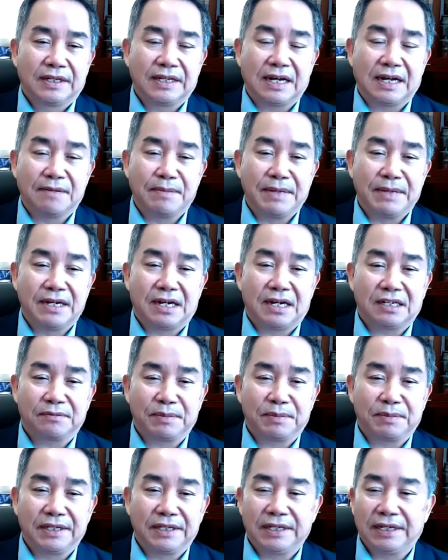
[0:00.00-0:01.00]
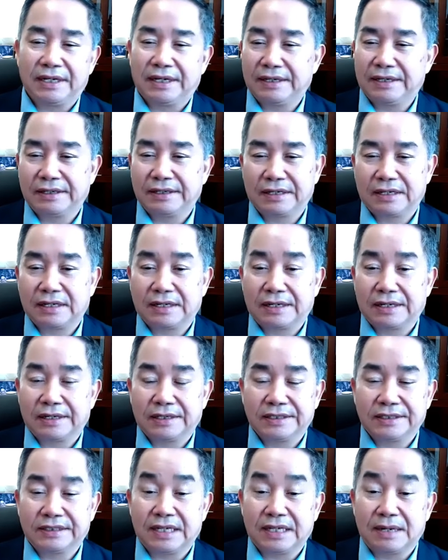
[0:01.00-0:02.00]
that may not be
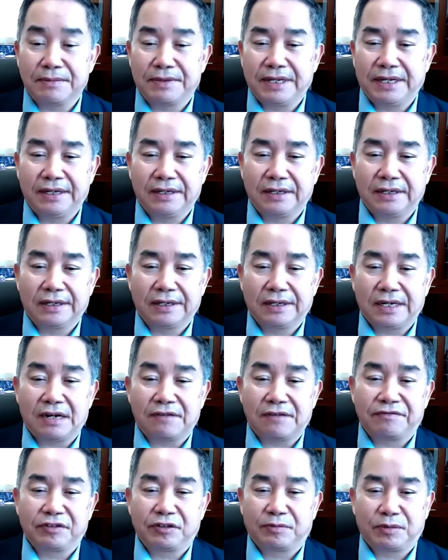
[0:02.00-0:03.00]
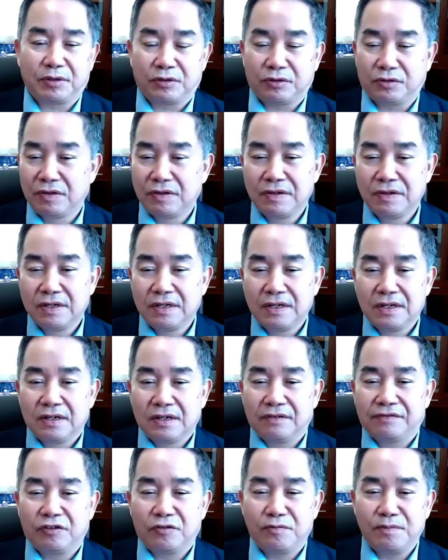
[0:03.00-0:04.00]
something comfortable
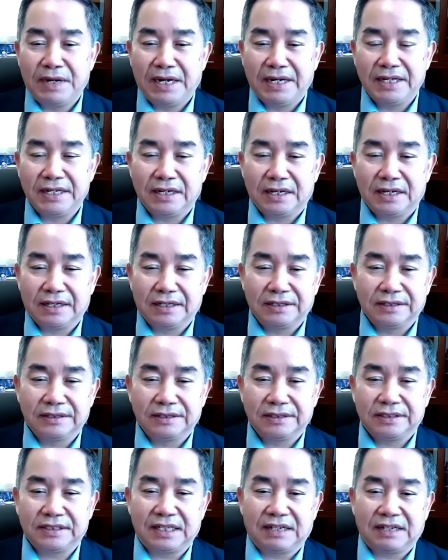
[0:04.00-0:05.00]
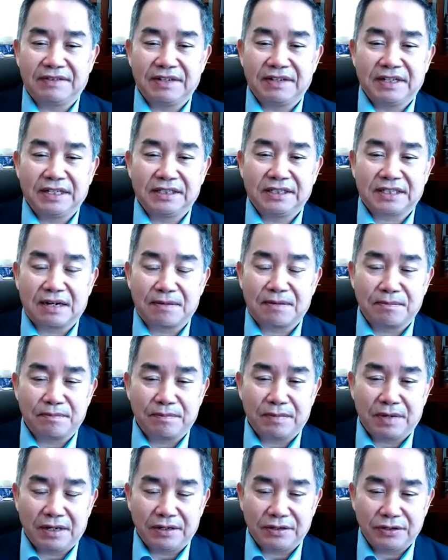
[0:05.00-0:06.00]
for many 70
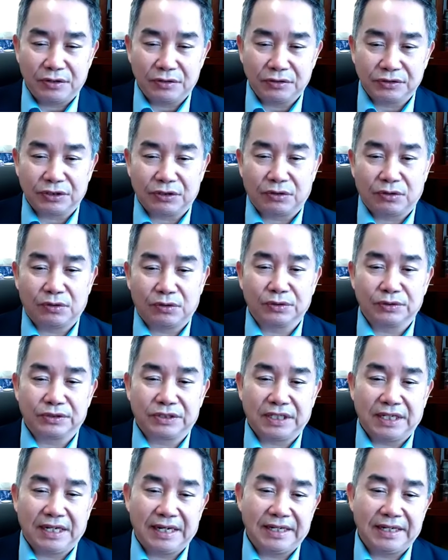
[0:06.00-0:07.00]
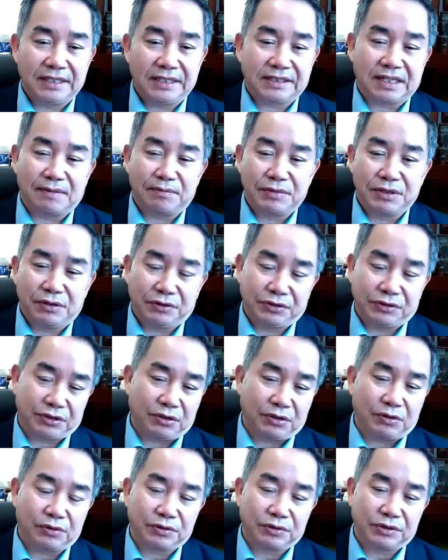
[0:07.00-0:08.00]
some years olds, 80 some years
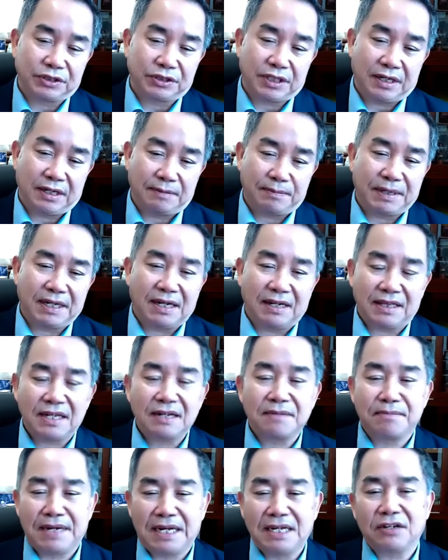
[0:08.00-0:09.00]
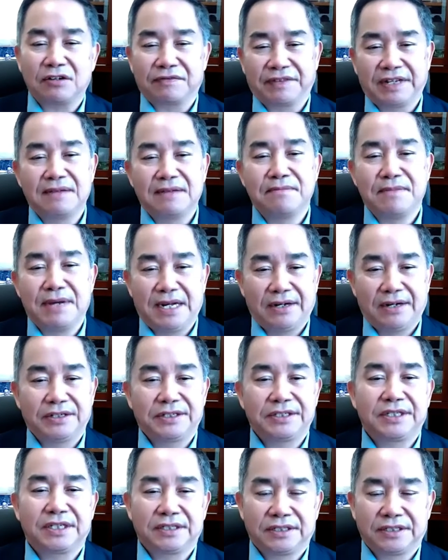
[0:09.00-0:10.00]
olds. But I think many of them
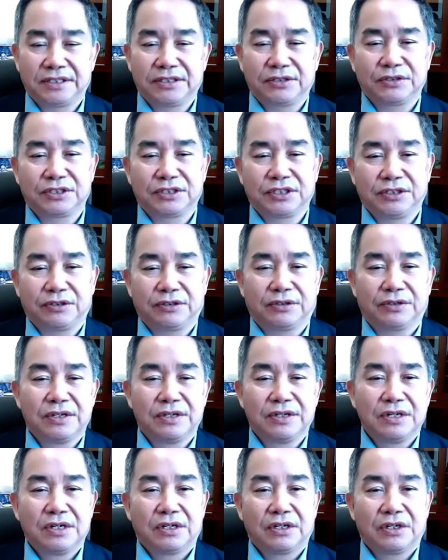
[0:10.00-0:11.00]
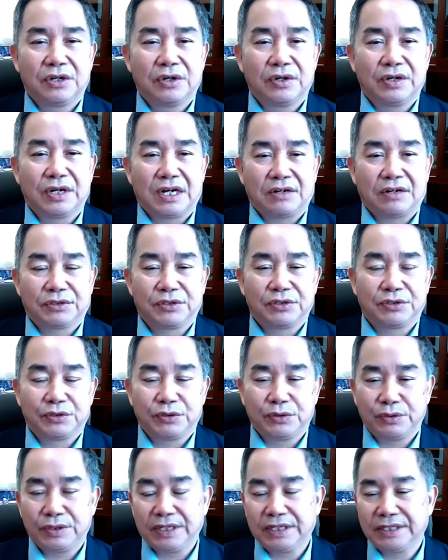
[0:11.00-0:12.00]
managed to still learn how to
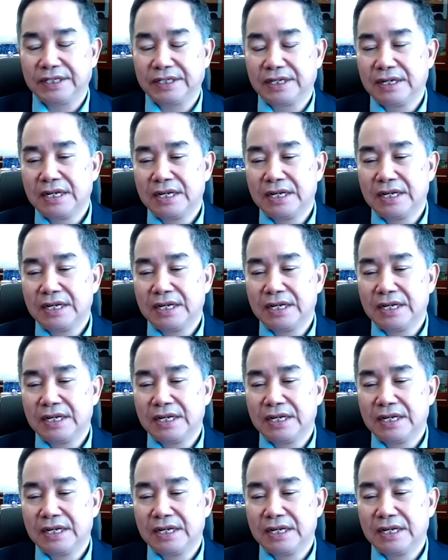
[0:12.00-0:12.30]
do it.